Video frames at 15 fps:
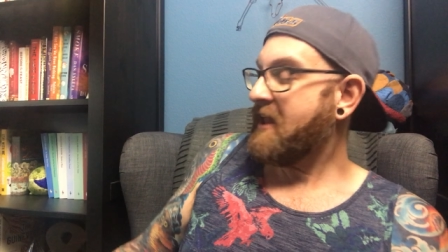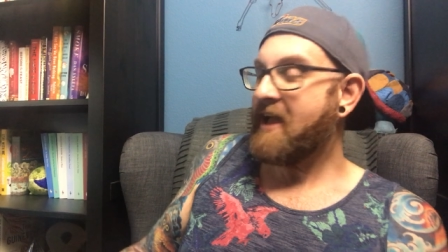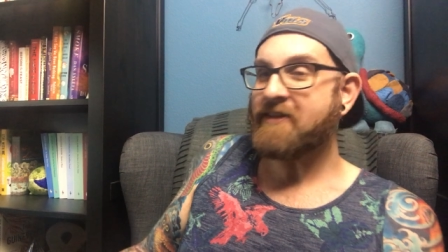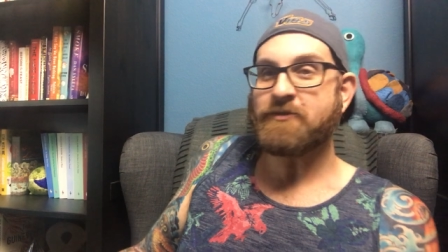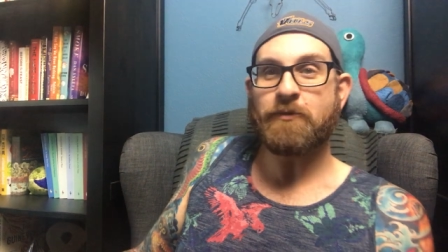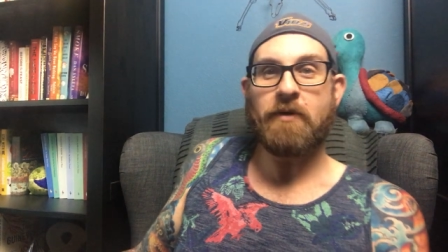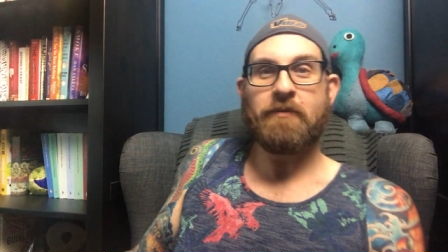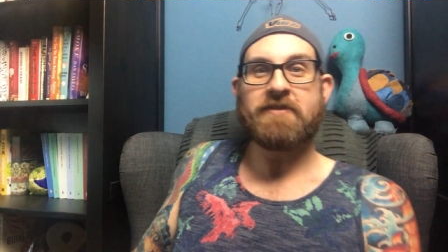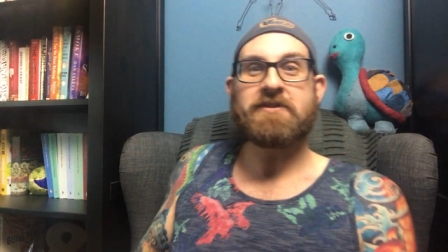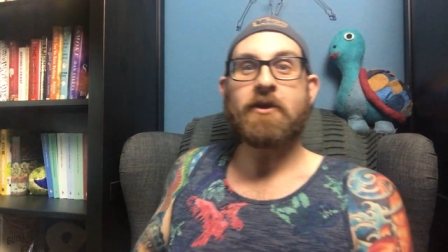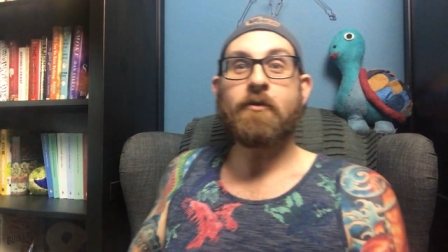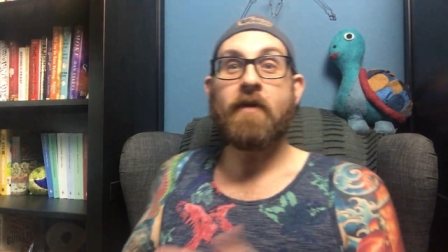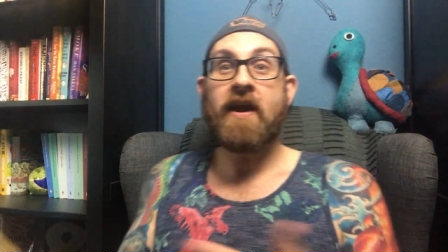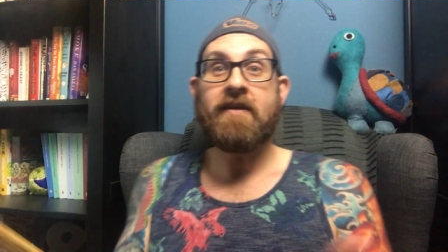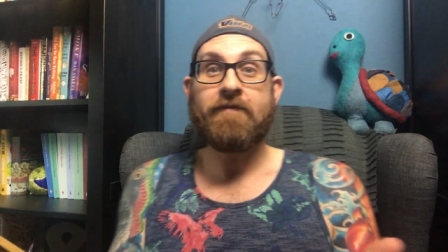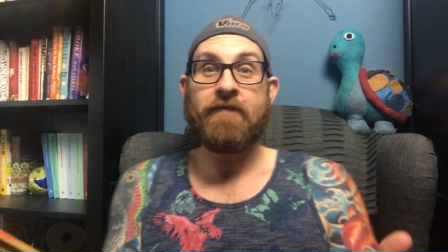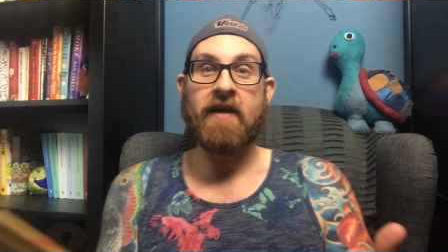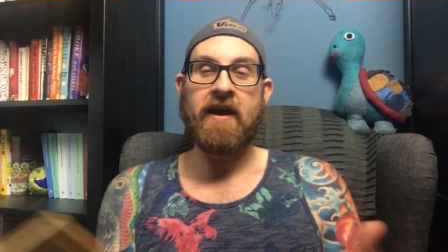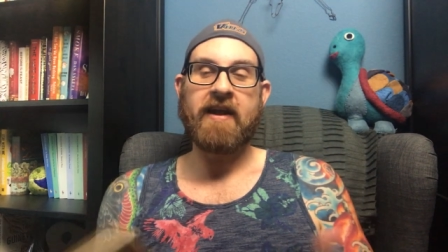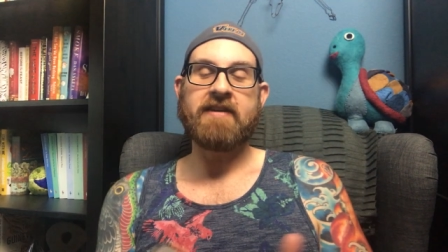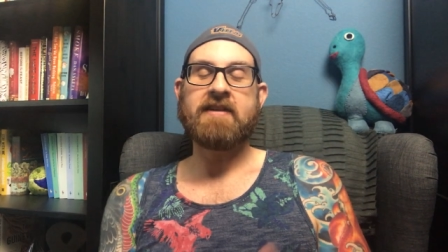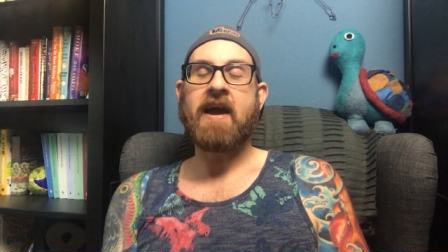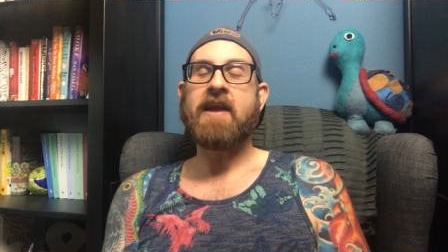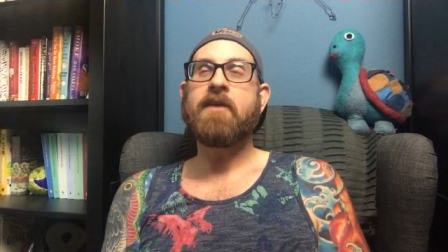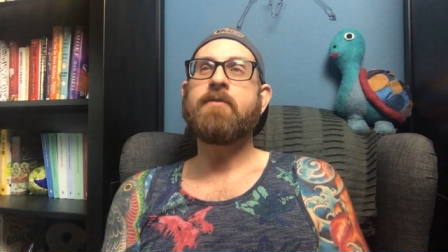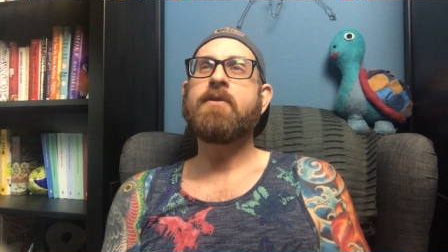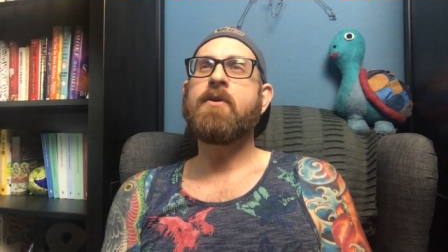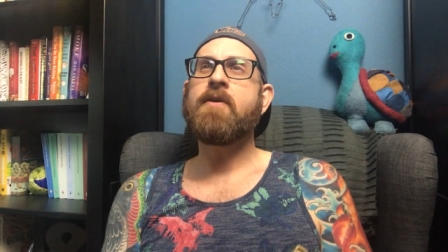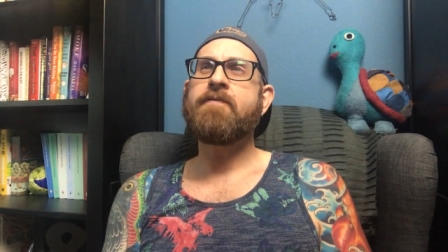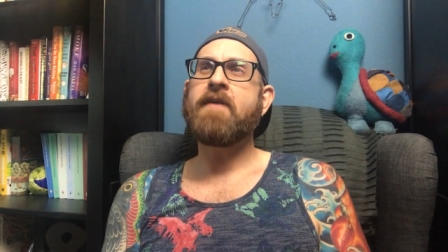next one was a great find. I
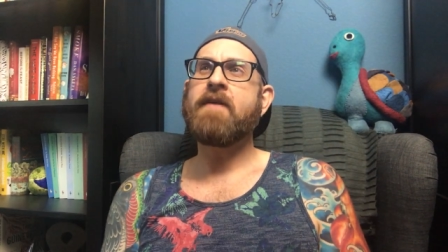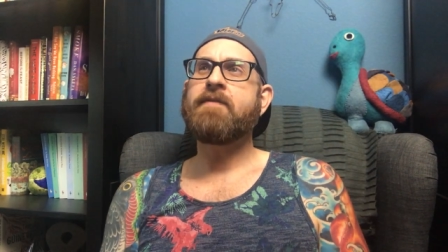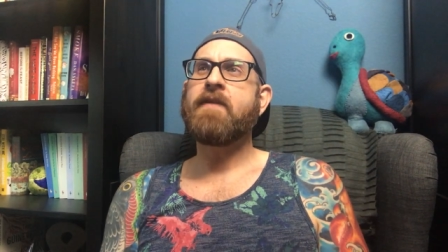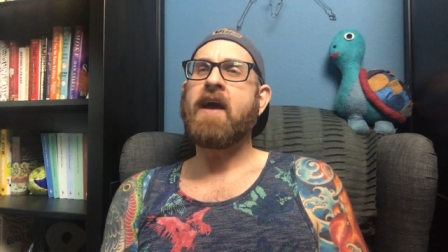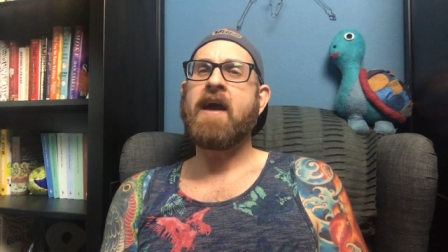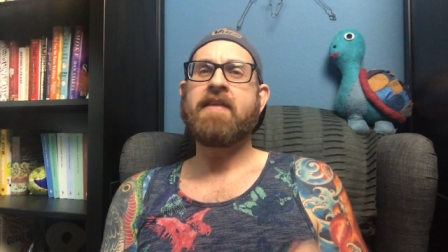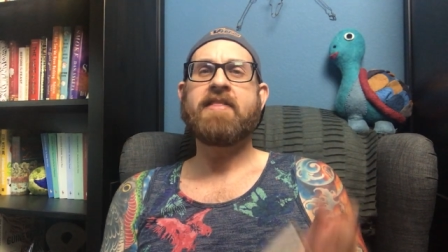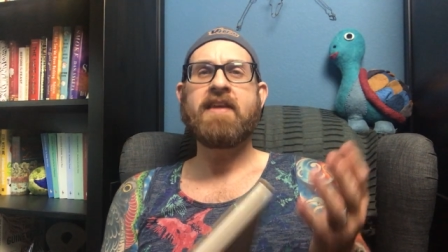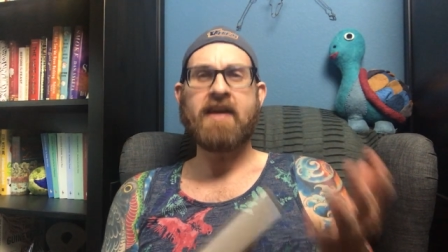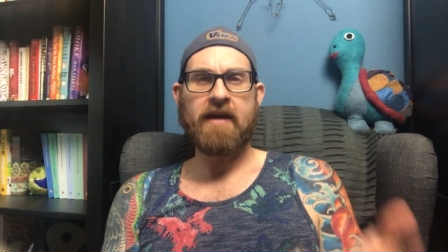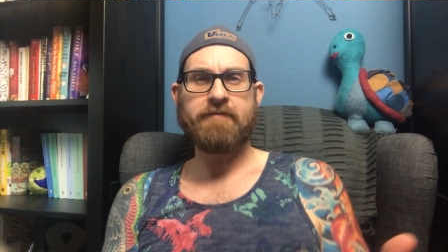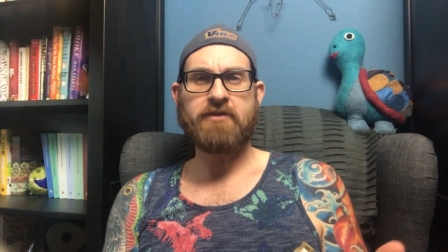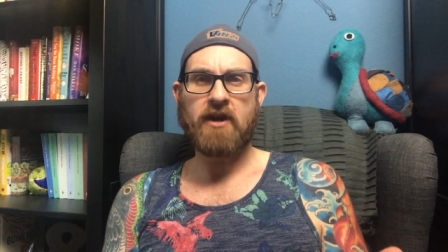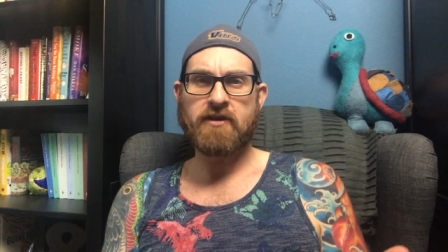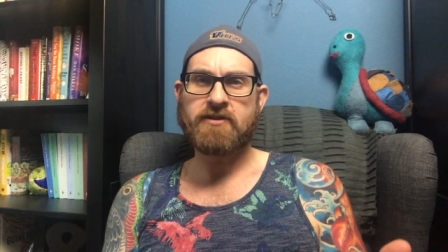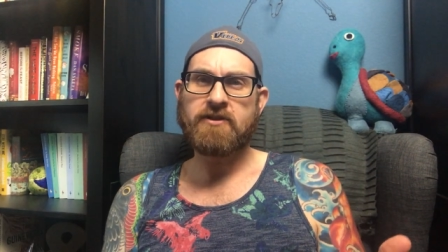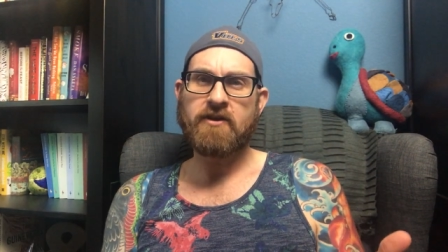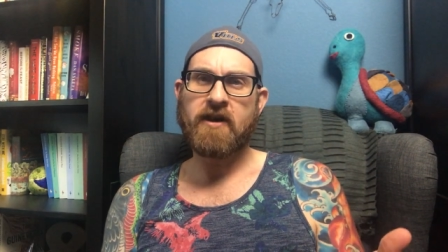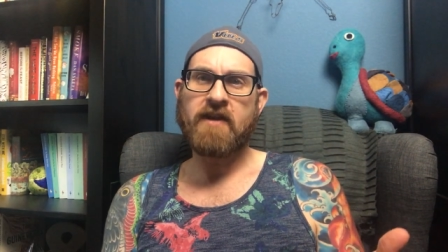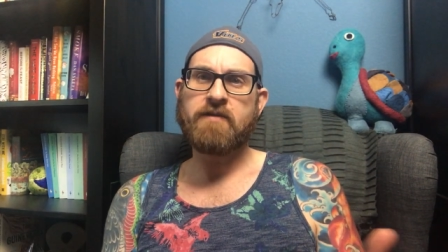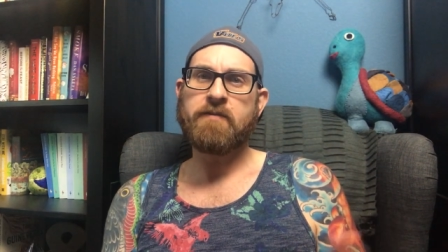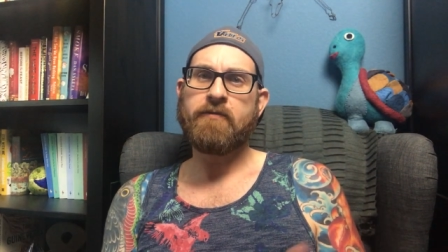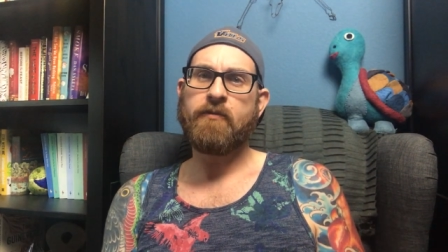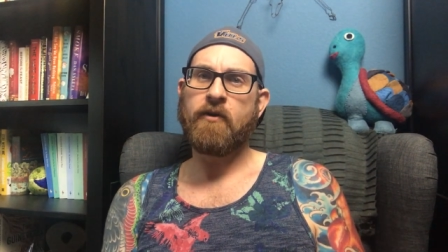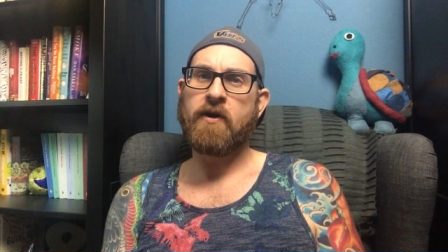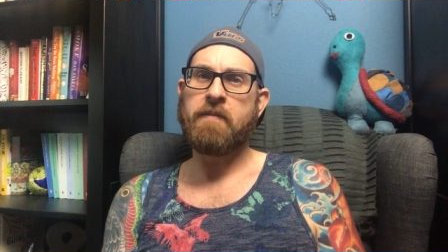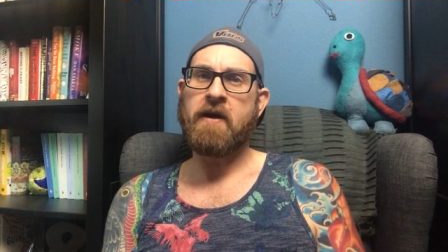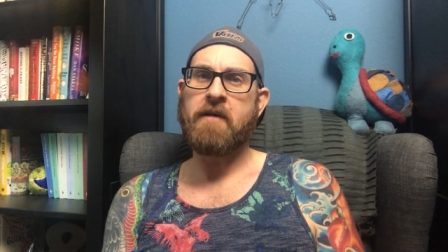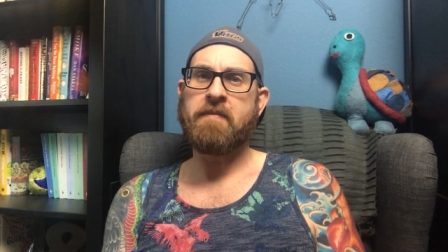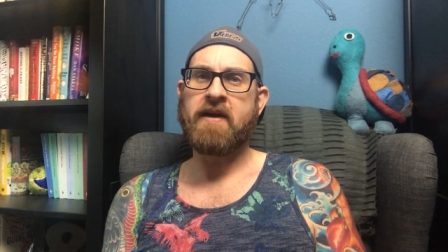don't know if I think I've talked to you guys before
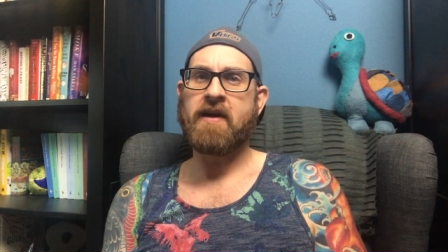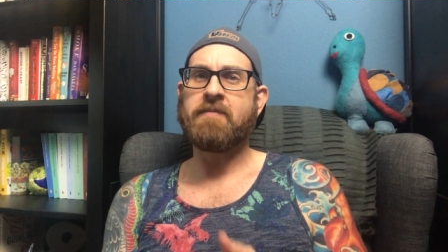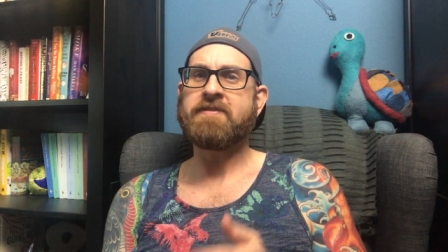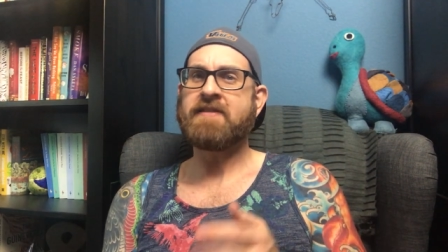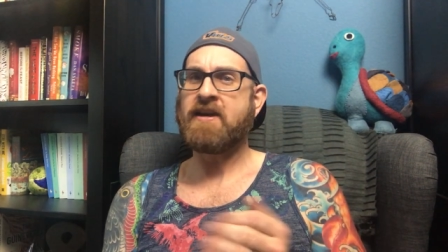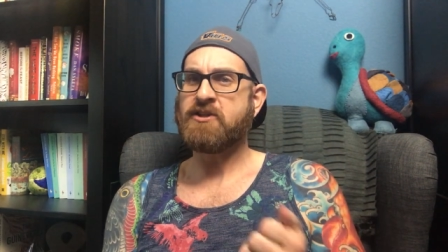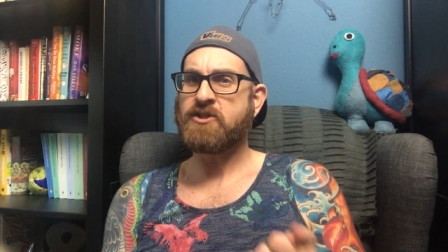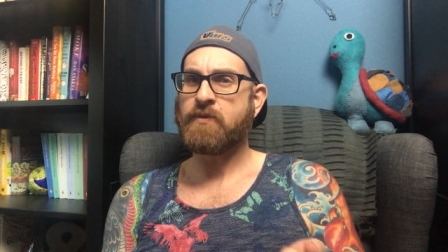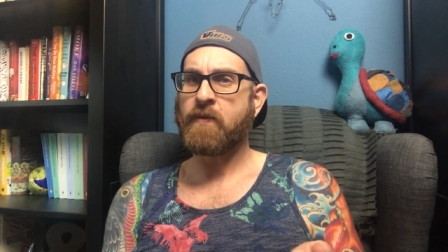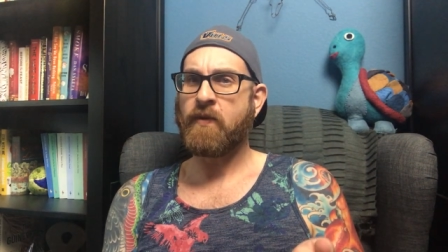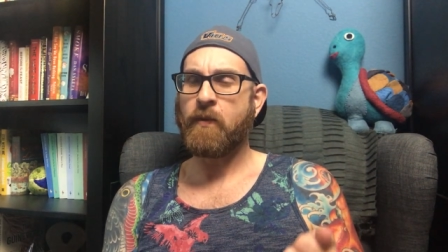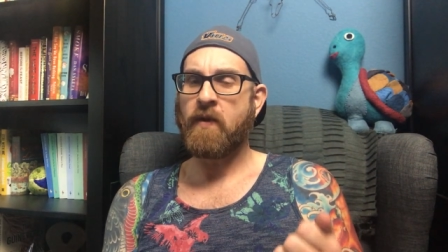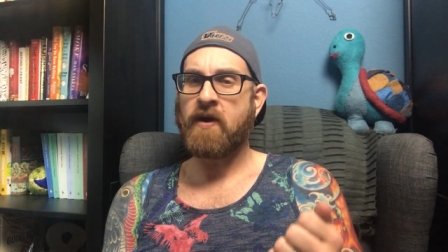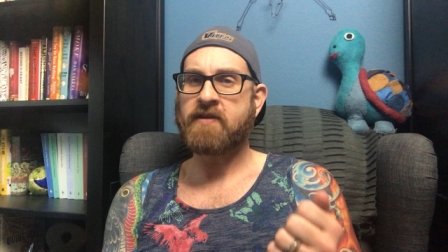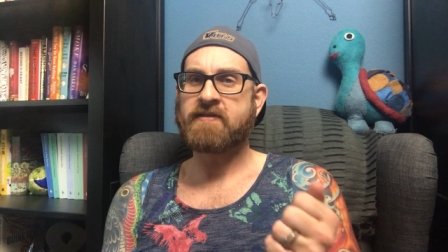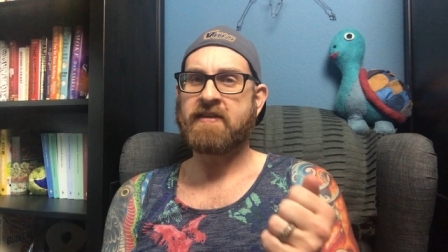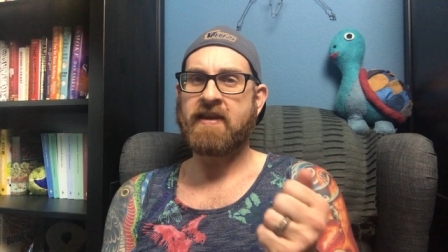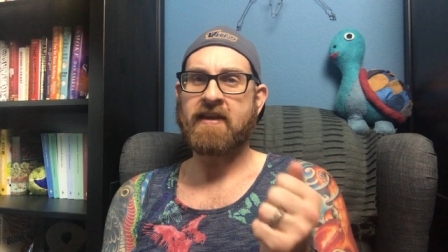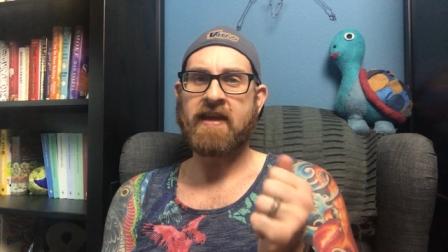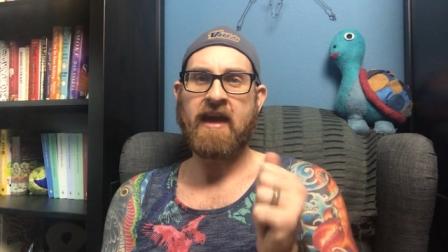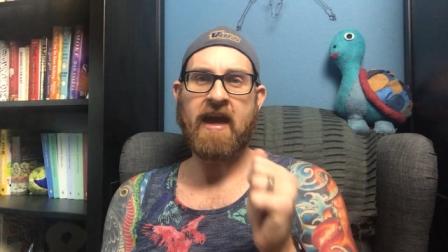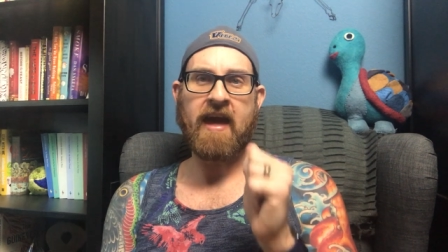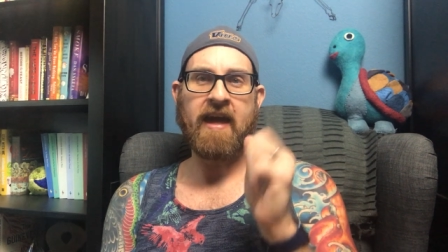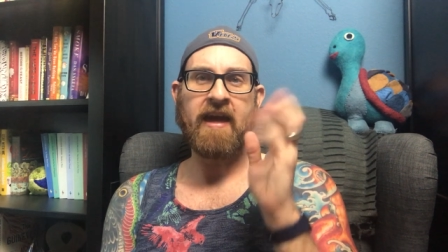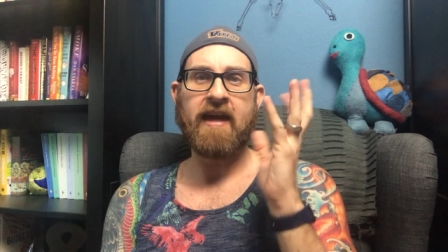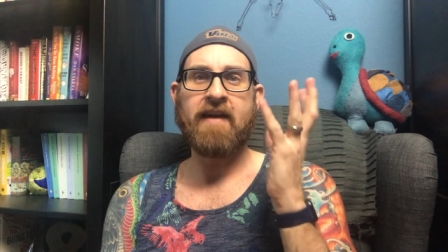about my obsession with Roxane Gay.